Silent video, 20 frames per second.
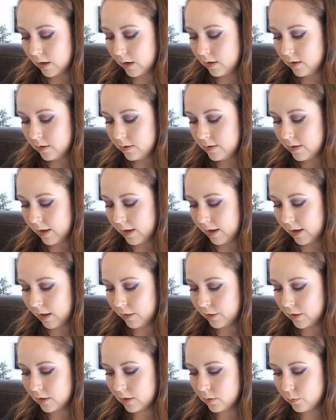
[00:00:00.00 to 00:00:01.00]
Yeah, I
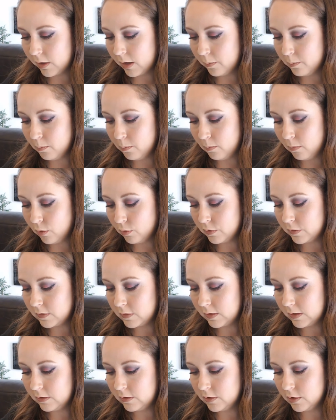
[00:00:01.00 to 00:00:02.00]
think the one I'm most
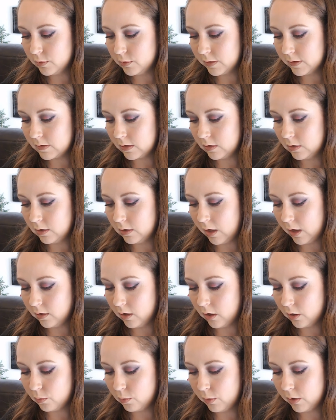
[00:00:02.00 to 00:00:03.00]
into is the
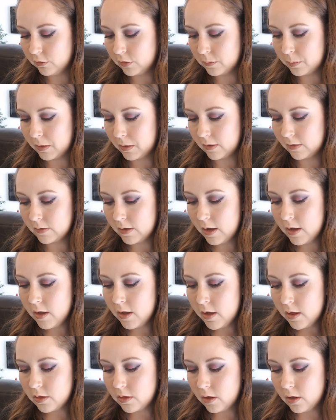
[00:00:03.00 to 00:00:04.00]
lilac one, just because
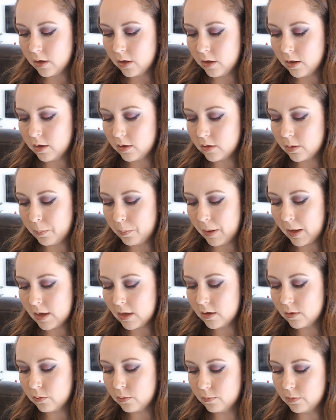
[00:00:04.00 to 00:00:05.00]
the
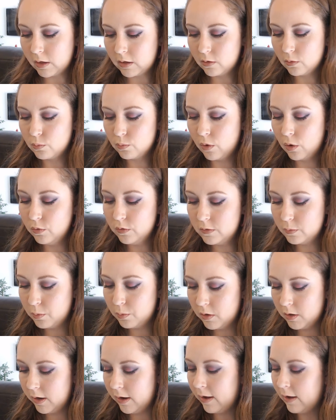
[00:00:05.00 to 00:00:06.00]
pink, like the rose
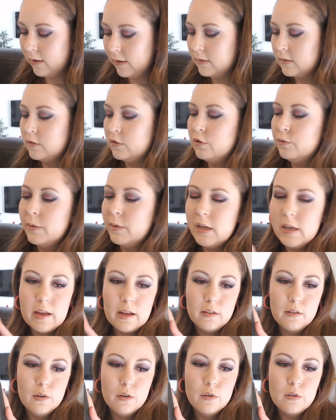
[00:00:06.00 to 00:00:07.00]
one, has too many
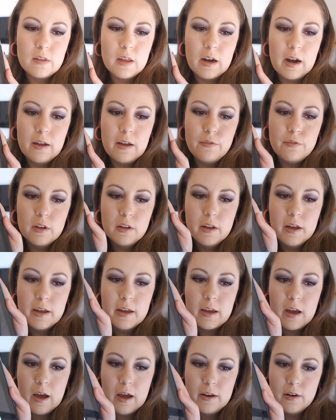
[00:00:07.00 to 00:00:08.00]
yellows that I feel
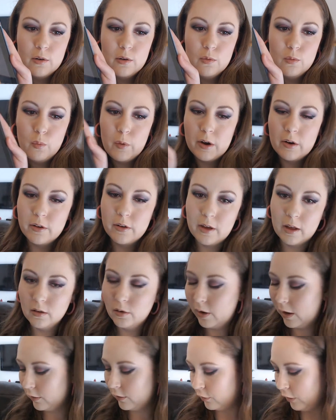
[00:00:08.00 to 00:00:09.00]
like I don't wear
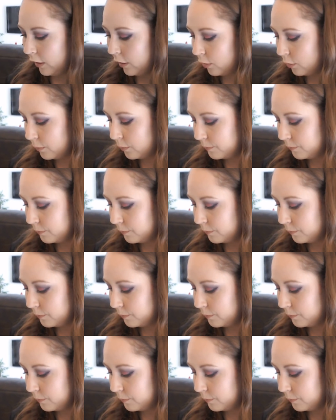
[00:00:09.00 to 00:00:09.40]
yellow eyeshadow,